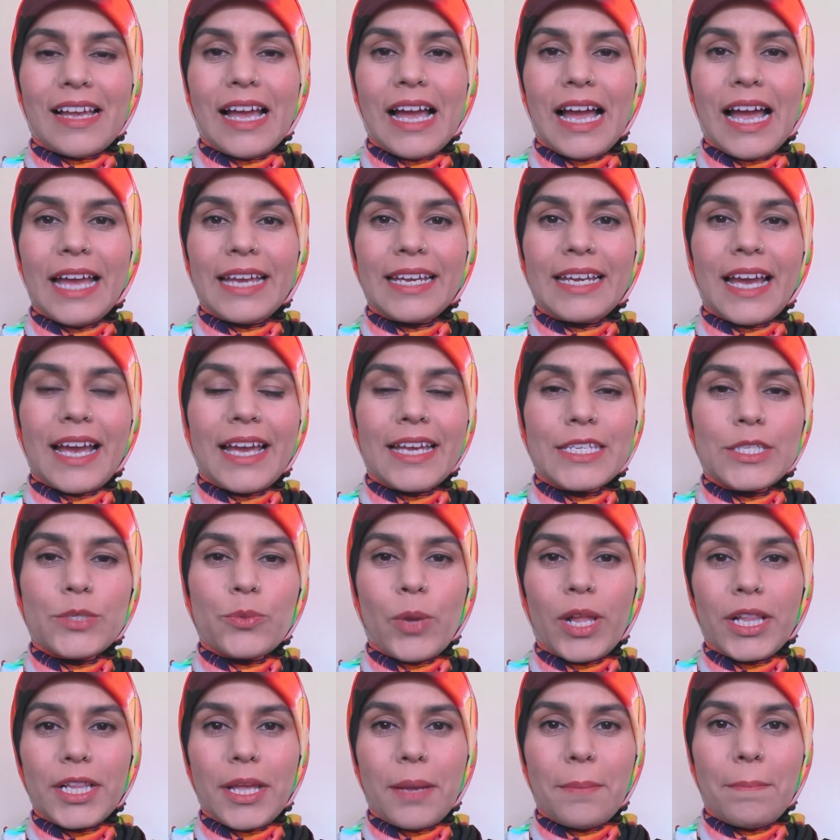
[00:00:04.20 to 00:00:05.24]
Hi guys,
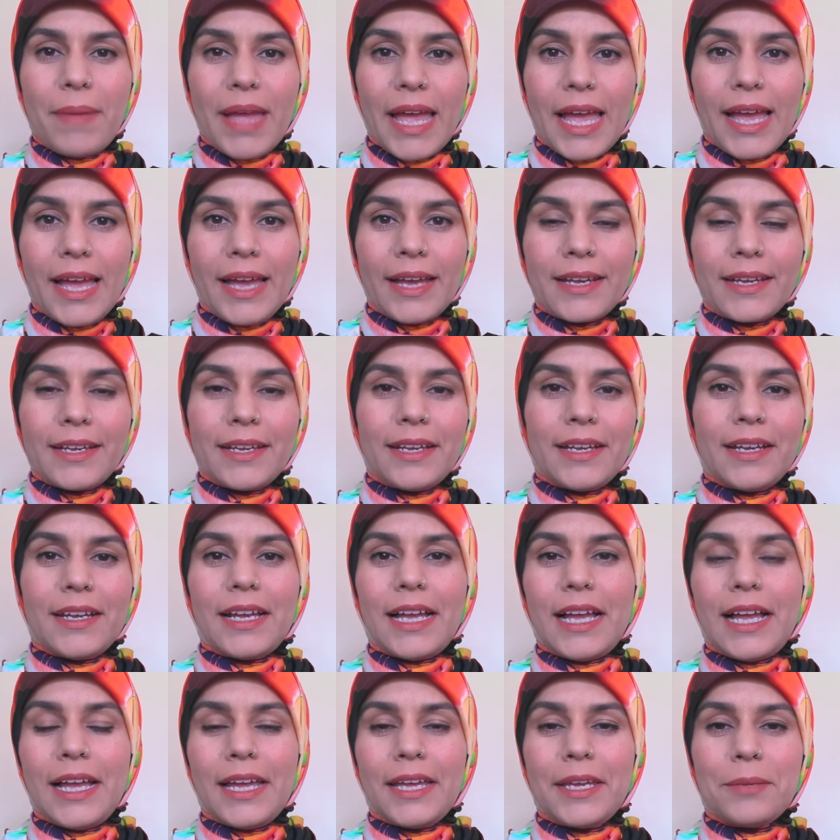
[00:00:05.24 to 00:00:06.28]
welcome back.
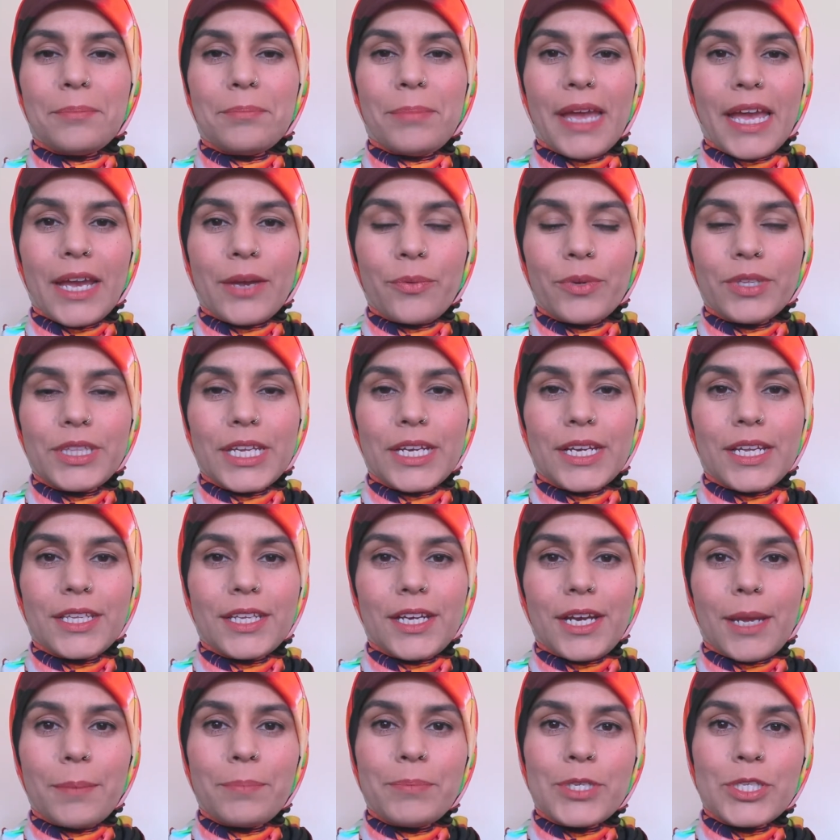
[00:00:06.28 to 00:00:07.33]
I am back with
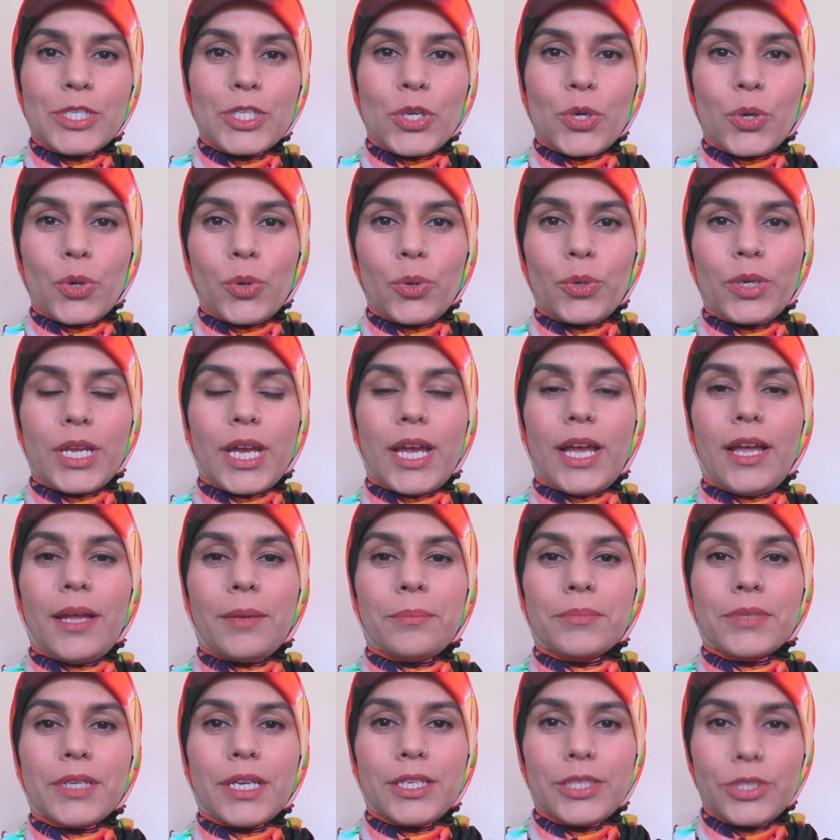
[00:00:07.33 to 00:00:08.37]
another episode,
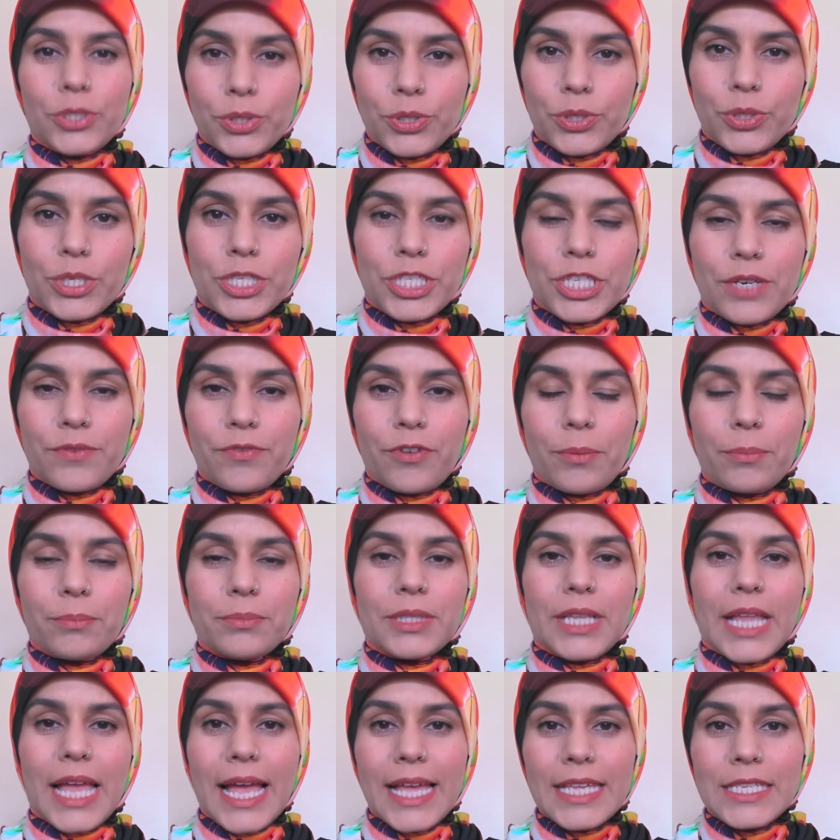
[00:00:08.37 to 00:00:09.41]
continuation
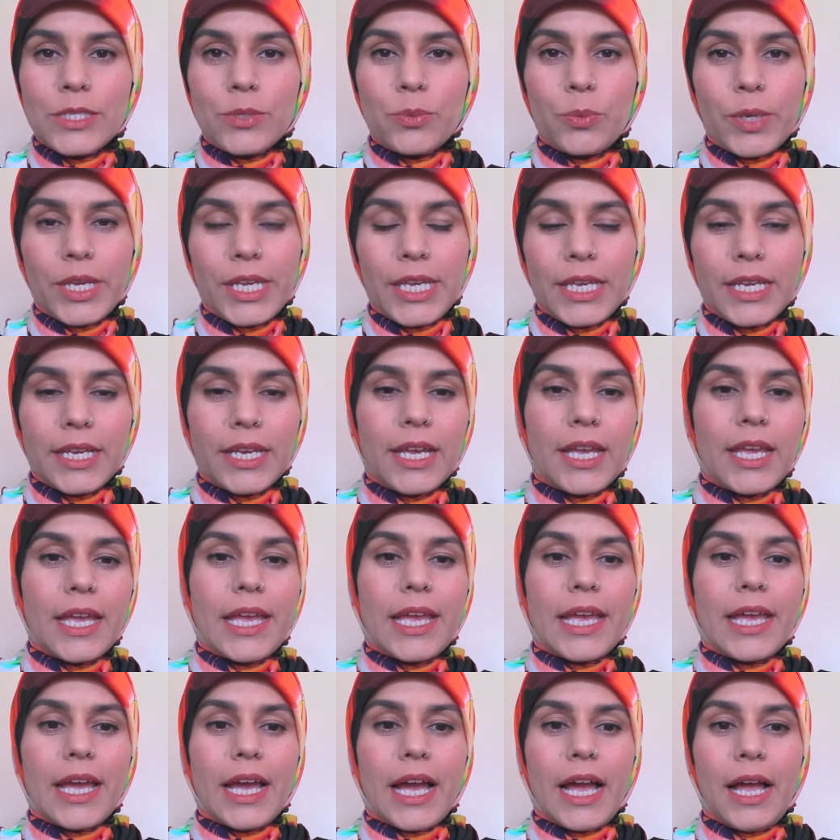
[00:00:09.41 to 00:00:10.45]
from last week
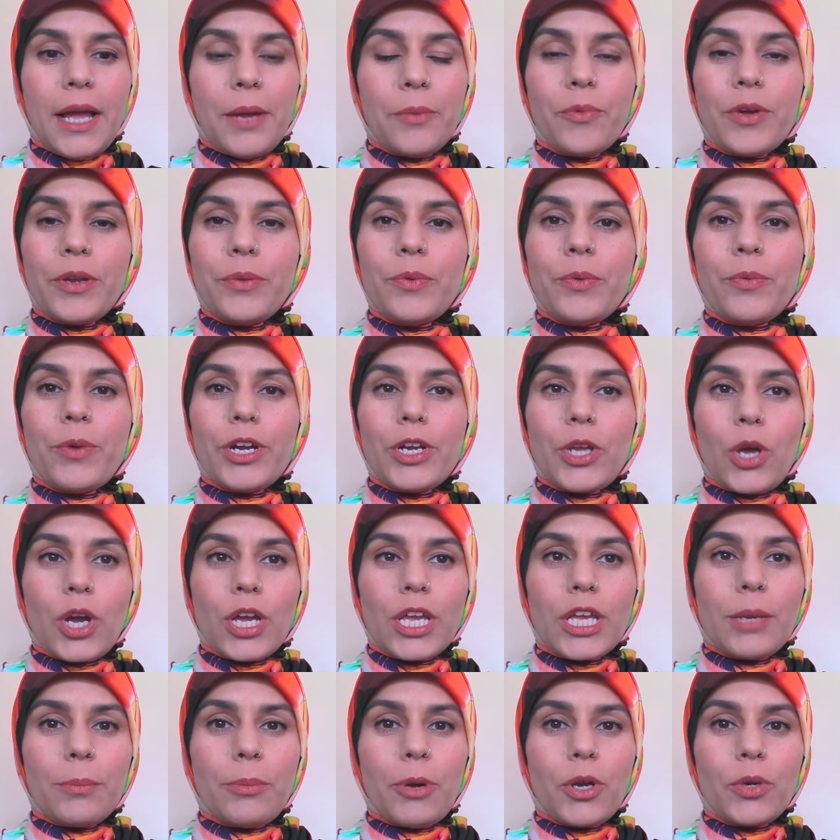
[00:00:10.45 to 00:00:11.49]
when we were
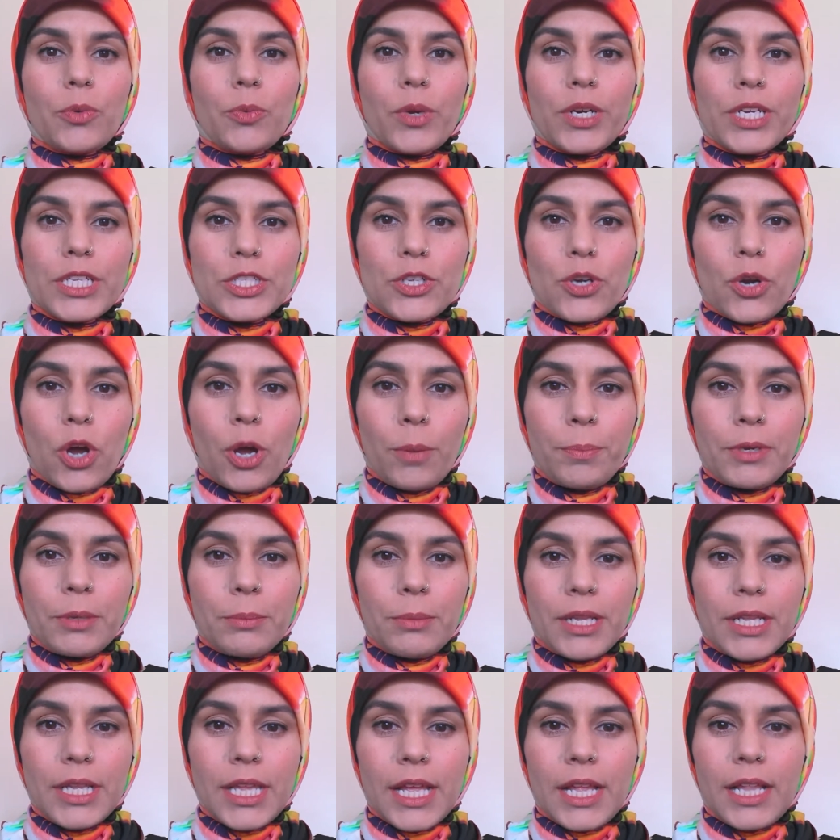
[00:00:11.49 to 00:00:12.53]
talking about what is your
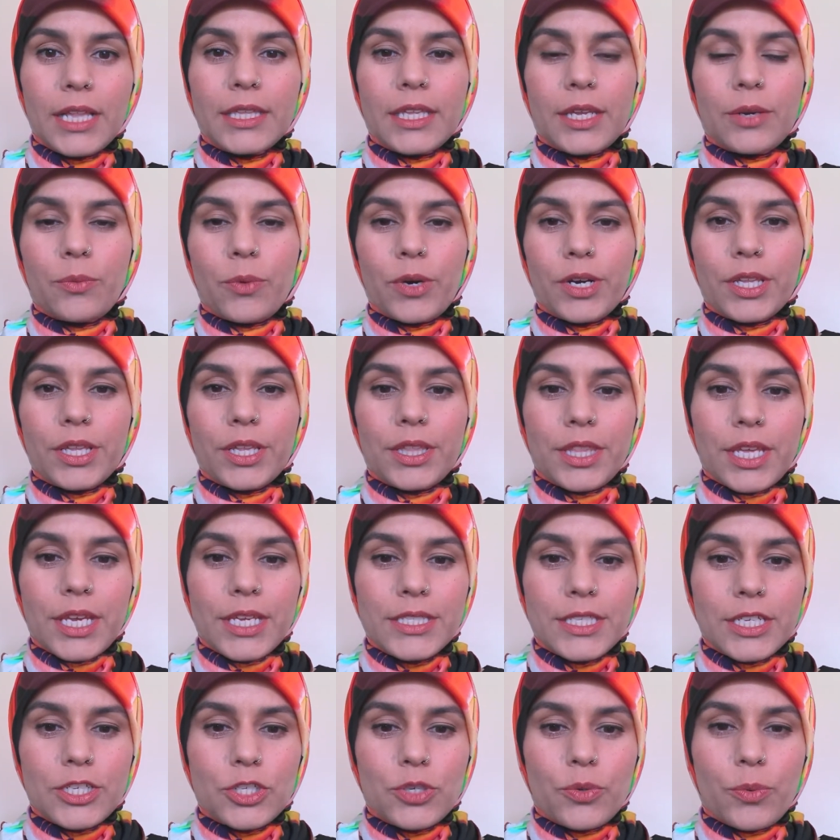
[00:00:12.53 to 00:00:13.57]
optimal health and what are the
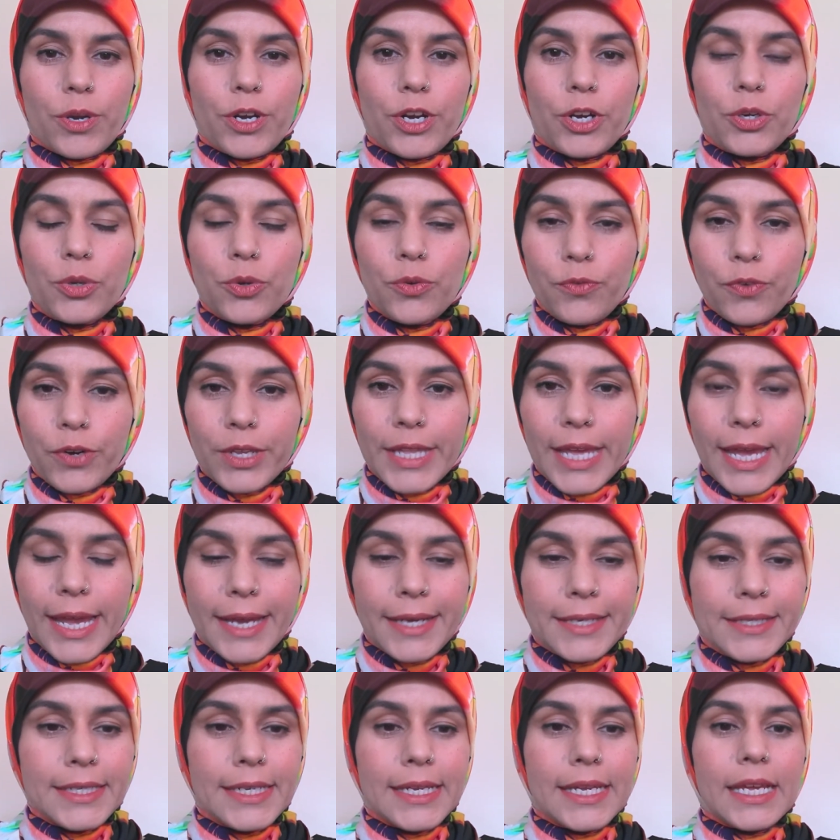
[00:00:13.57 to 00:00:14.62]
things that you want to do for
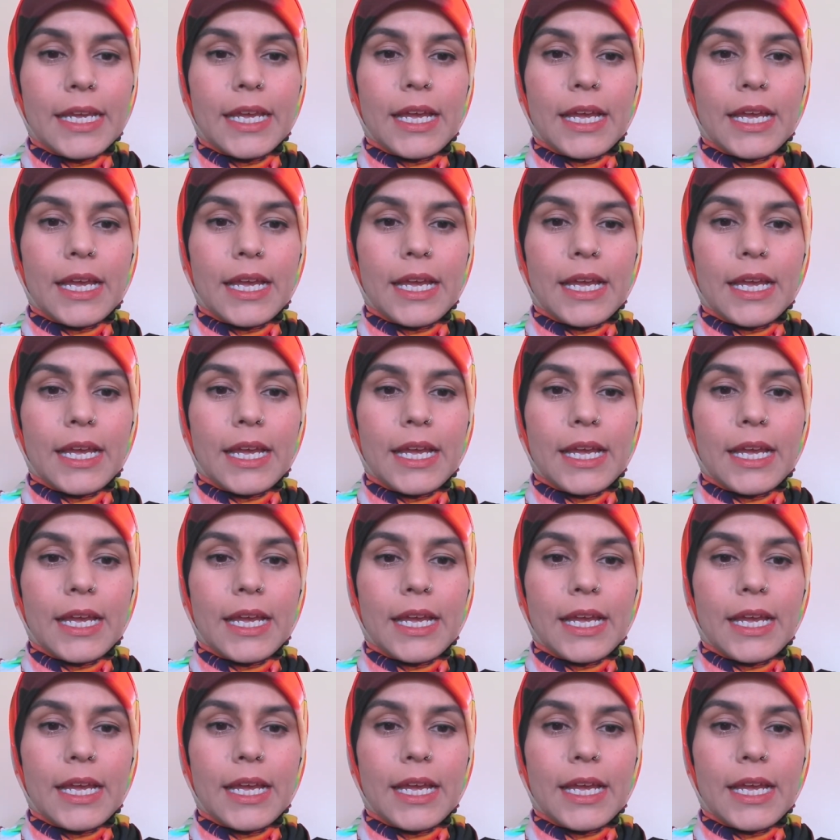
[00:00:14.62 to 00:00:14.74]
that.